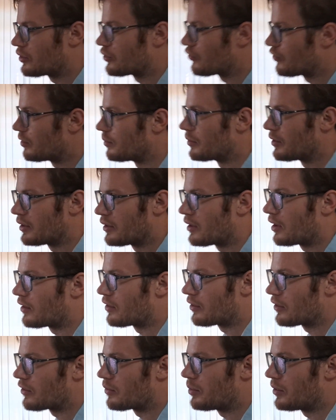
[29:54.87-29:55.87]
extremely intense
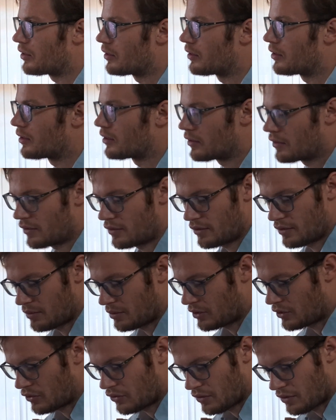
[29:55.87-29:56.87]
experience, to be
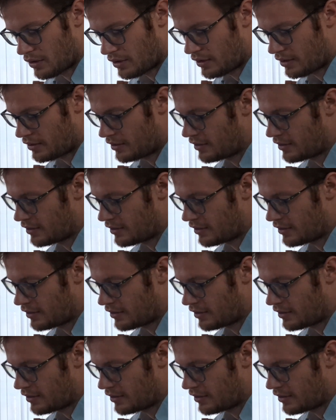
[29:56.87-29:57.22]
sure.